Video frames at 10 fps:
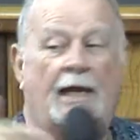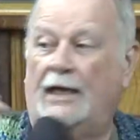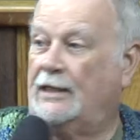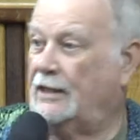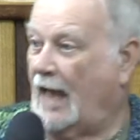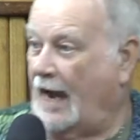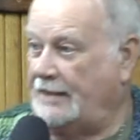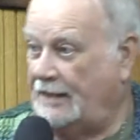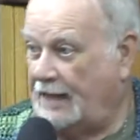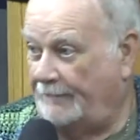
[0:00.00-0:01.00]

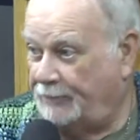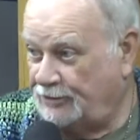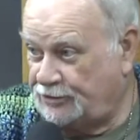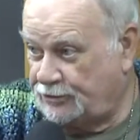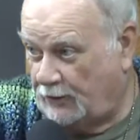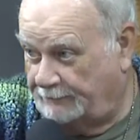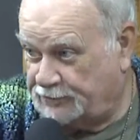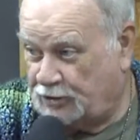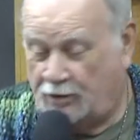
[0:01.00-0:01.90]
Always challenge